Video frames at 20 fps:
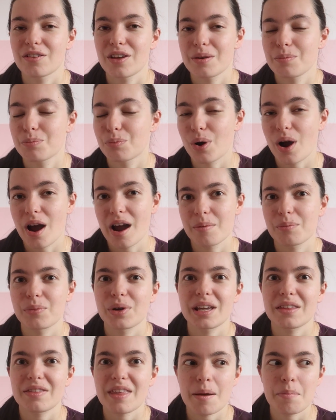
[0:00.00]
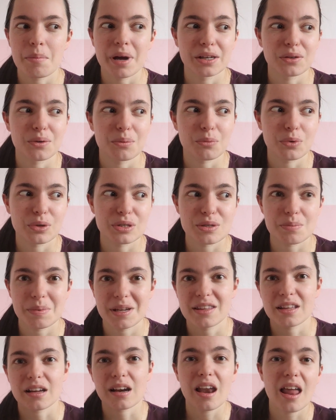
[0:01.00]
in primary they might not want to
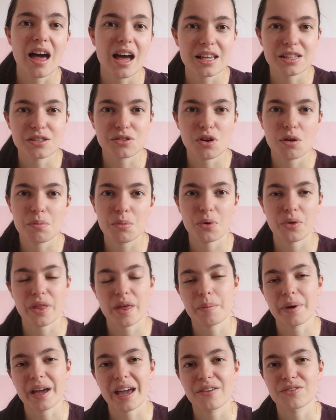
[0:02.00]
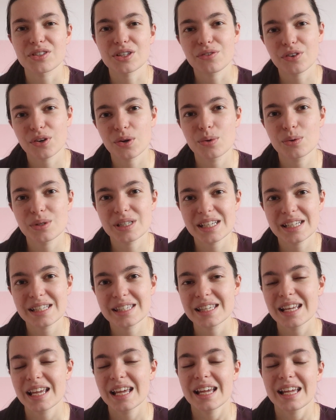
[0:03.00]
be in the classroom, or they might have
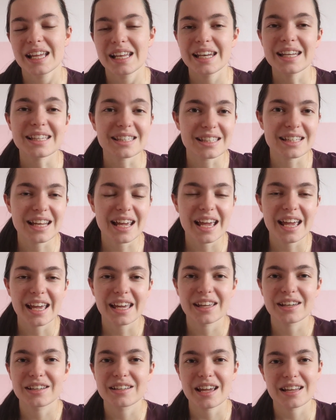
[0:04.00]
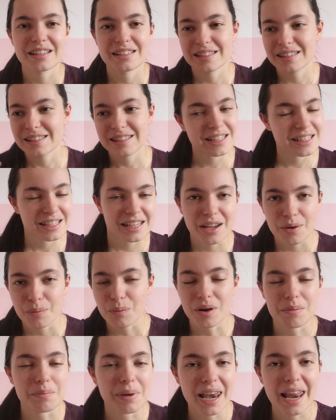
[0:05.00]
difficulties listening and sitting in
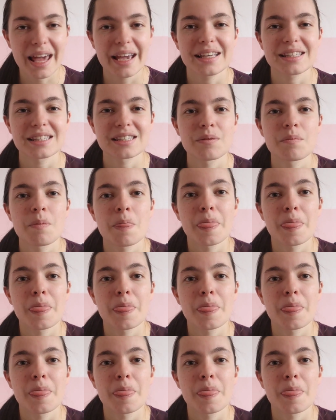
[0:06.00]
one place.